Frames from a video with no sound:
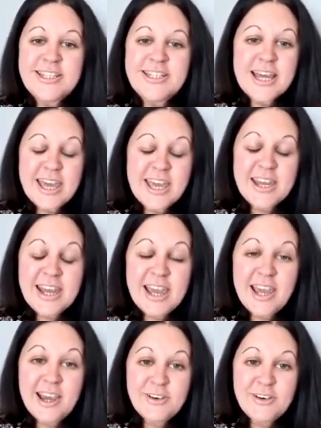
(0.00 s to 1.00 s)
sat here
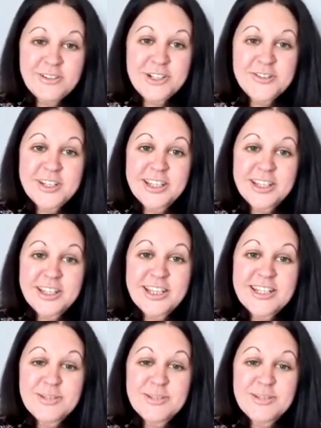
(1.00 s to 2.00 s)
now doing
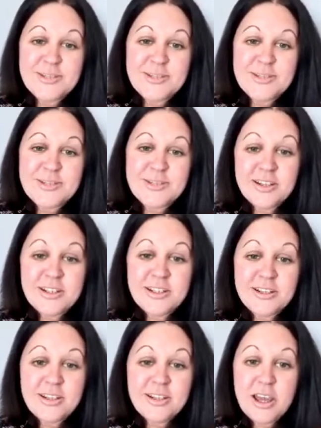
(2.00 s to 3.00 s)
this with you
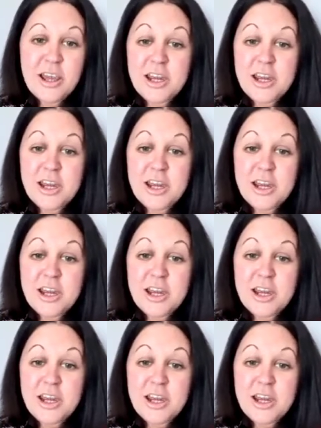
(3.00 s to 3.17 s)
and